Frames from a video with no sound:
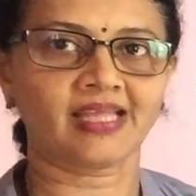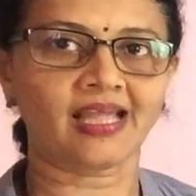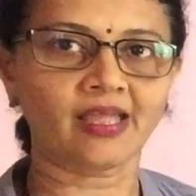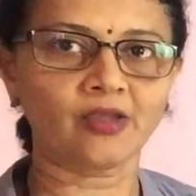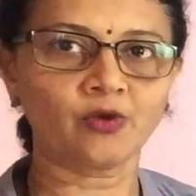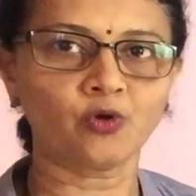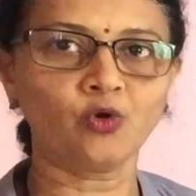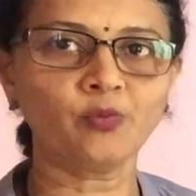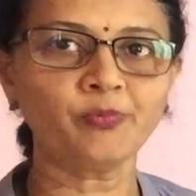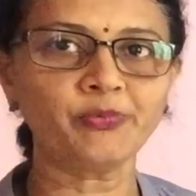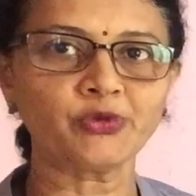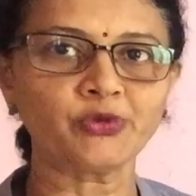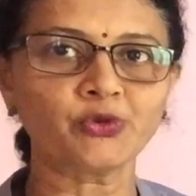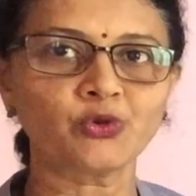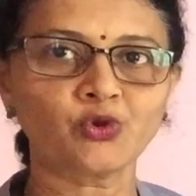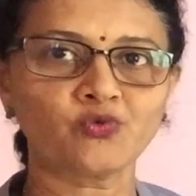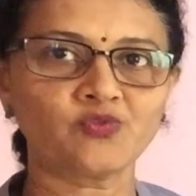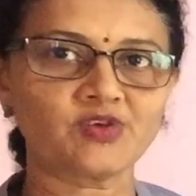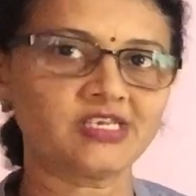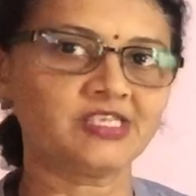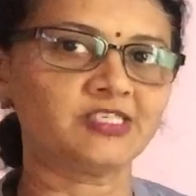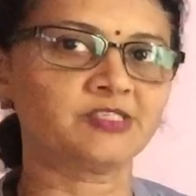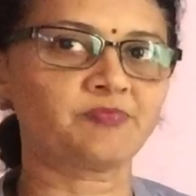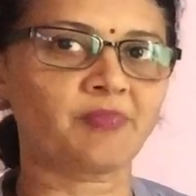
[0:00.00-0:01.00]
I hope you
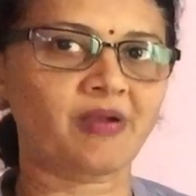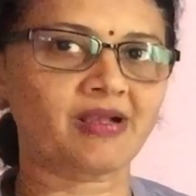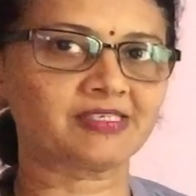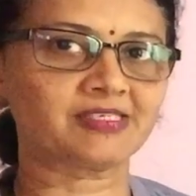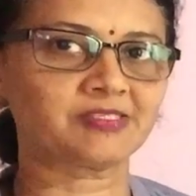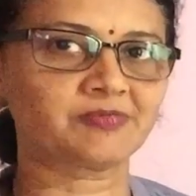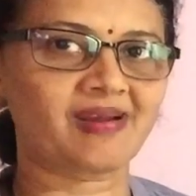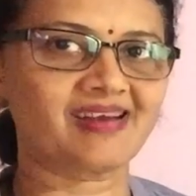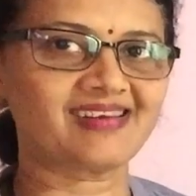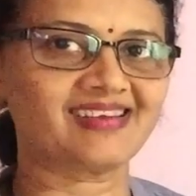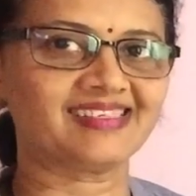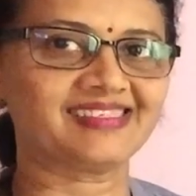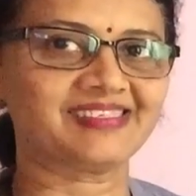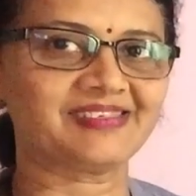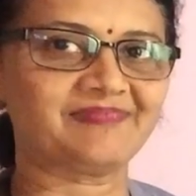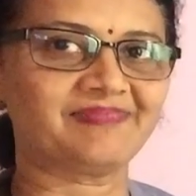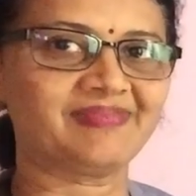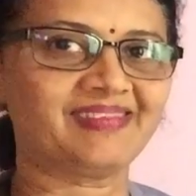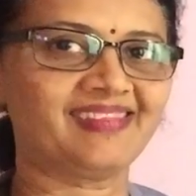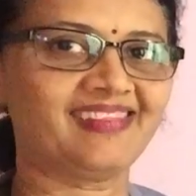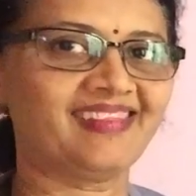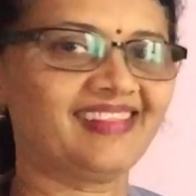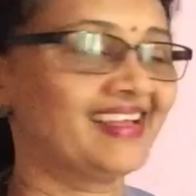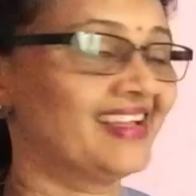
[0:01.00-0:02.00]
know what is past
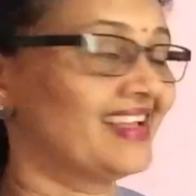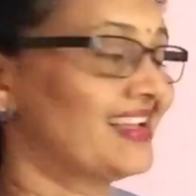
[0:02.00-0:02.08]
participle.